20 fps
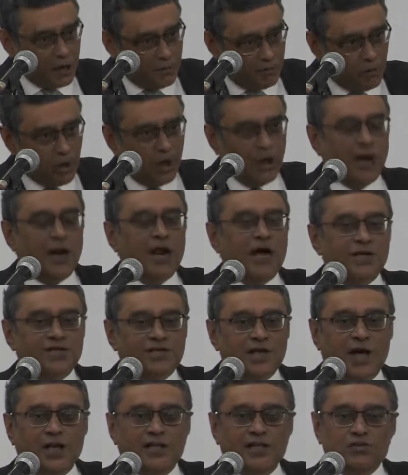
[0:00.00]
Maulana
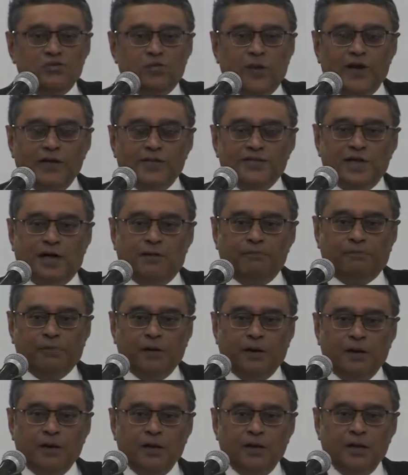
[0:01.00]
Azad is one example.